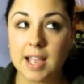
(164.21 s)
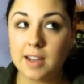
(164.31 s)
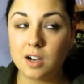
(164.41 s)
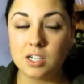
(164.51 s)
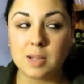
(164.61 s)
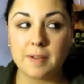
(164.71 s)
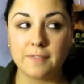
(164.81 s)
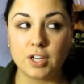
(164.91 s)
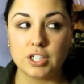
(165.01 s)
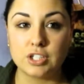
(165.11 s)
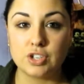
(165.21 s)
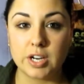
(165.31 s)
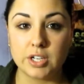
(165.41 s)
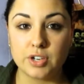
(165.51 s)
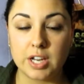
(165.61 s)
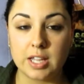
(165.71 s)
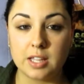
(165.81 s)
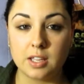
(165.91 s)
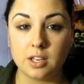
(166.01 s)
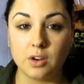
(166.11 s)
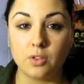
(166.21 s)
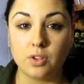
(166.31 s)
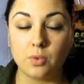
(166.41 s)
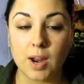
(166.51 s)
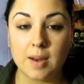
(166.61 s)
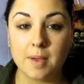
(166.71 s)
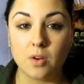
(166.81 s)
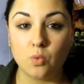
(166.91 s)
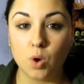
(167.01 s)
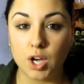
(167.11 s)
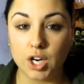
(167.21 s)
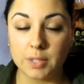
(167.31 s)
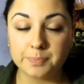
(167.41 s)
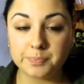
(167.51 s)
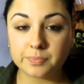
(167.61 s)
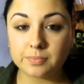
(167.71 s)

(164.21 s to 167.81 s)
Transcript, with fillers: I had a hard time at first trying to drink, you know, the right amount of water